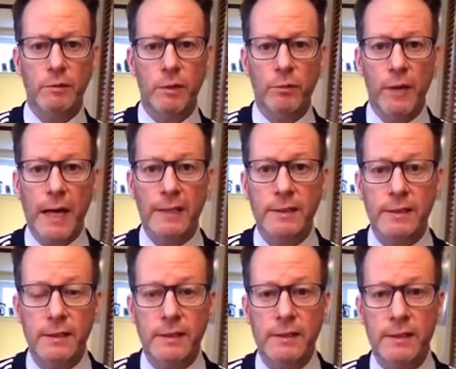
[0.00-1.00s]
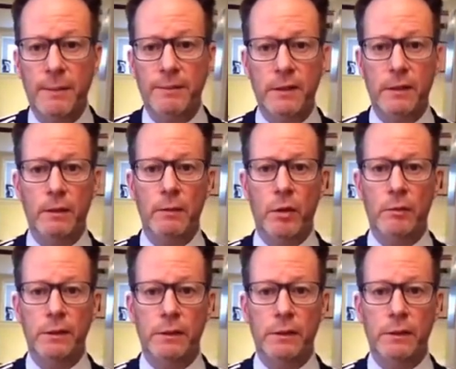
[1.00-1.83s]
we practice accepting the moment.